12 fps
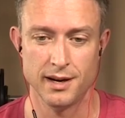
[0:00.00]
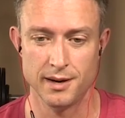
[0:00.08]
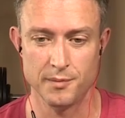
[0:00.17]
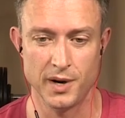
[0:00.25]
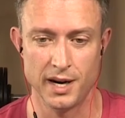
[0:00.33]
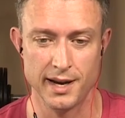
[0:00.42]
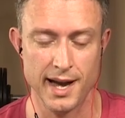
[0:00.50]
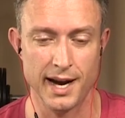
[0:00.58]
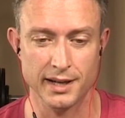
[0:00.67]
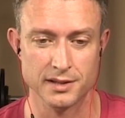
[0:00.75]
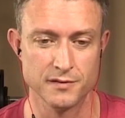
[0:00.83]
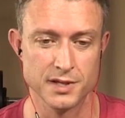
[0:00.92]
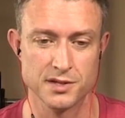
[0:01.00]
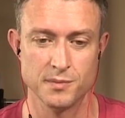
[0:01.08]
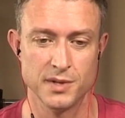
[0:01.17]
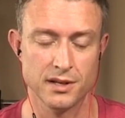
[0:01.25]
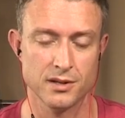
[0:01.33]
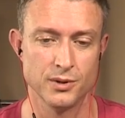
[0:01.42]
my activism,
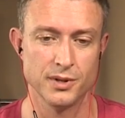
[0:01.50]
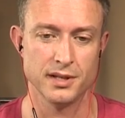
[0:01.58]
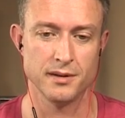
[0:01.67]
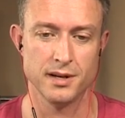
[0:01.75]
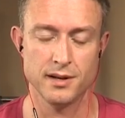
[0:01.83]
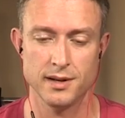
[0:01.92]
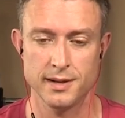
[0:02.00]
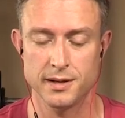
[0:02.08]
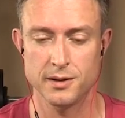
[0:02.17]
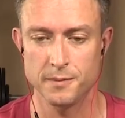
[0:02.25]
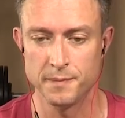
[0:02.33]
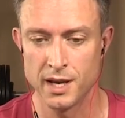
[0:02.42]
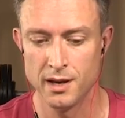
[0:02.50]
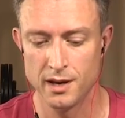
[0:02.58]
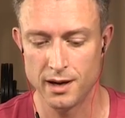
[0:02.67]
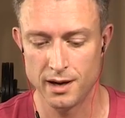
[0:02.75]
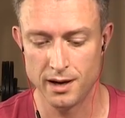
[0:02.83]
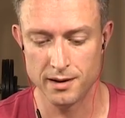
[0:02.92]
and including, you know,
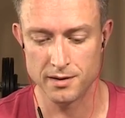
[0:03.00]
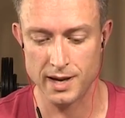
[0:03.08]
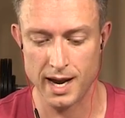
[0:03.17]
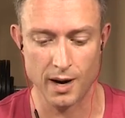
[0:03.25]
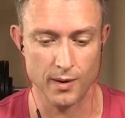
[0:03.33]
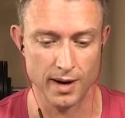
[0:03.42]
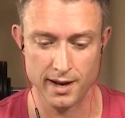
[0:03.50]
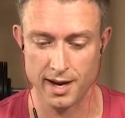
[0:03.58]
how I